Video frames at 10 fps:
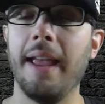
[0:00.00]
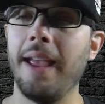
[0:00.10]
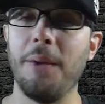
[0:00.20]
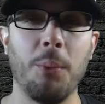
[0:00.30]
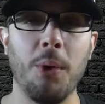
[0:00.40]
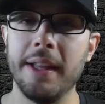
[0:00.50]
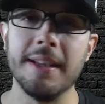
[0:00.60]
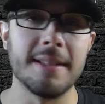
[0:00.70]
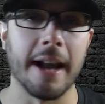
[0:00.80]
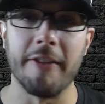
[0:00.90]
And Woody
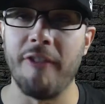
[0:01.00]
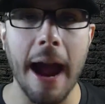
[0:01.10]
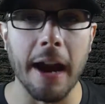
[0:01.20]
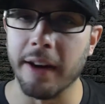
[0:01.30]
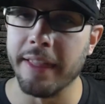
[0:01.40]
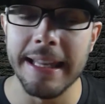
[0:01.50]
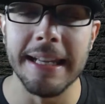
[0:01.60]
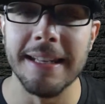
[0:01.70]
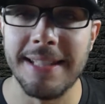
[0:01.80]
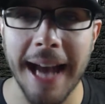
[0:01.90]
is on fire the
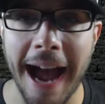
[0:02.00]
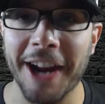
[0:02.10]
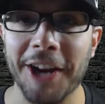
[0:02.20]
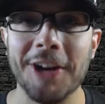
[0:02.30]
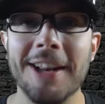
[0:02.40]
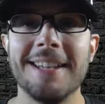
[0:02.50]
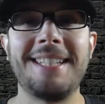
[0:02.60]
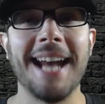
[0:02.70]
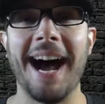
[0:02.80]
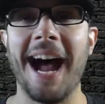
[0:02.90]
entire
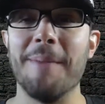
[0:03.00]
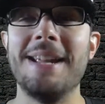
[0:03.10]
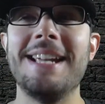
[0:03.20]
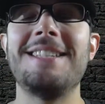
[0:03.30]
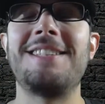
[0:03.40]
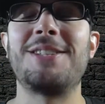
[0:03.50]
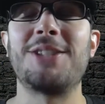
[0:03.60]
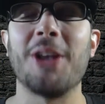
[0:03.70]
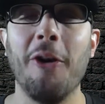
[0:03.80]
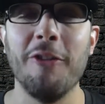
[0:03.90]
time. He's
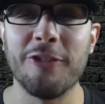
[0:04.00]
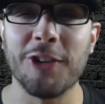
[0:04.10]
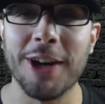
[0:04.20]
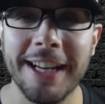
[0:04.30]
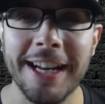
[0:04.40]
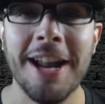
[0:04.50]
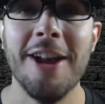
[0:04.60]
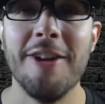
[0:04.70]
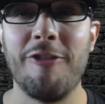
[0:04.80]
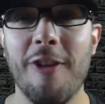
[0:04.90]
so freaking
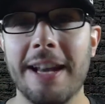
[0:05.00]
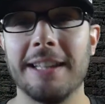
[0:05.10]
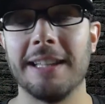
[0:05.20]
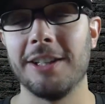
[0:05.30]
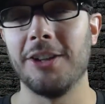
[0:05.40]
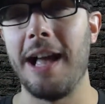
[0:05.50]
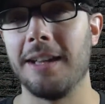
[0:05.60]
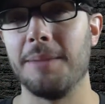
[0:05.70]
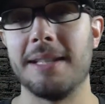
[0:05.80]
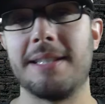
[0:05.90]
funny, and the little
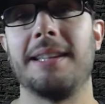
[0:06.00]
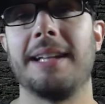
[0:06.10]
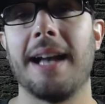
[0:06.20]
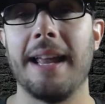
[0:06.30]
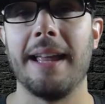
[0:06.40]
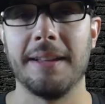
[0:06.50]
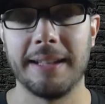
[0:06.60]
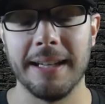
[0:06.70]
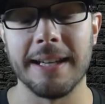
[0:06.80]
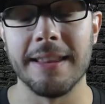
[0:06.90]
elements that they kind of
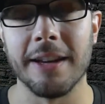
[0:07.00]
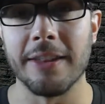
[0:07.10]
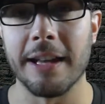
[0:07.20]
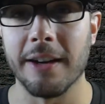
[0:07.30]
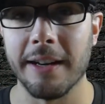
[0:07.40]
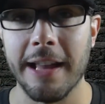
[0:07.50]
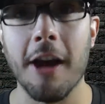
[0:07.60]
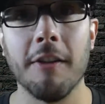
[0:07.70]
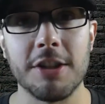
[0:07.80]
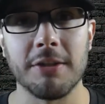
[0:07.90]
kick in there that are
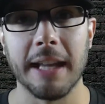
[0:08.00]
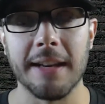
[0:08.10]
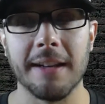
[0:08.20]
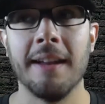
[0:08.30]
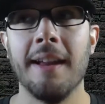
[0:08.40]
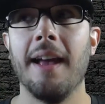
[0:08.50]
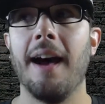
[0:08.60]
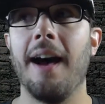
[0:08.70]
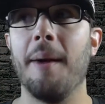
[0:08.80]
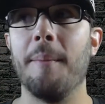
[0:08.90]
Elvis related,
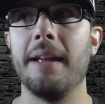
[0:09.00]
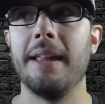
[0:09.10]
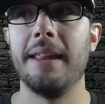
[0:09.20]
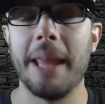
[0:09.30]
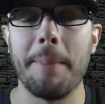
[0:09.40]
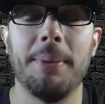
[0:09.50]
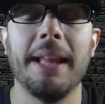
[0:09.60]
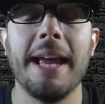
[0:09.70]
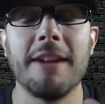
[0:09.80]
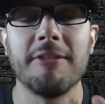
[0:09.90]
they
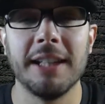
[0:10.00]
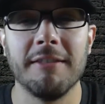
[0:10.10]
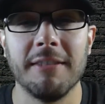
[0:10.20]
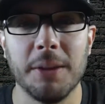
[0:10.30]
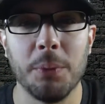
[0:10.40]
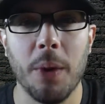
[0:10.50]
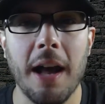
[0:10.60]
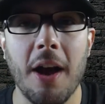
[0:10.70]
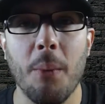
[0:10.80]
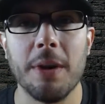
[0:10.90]
play really, really
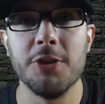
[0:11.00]
well when you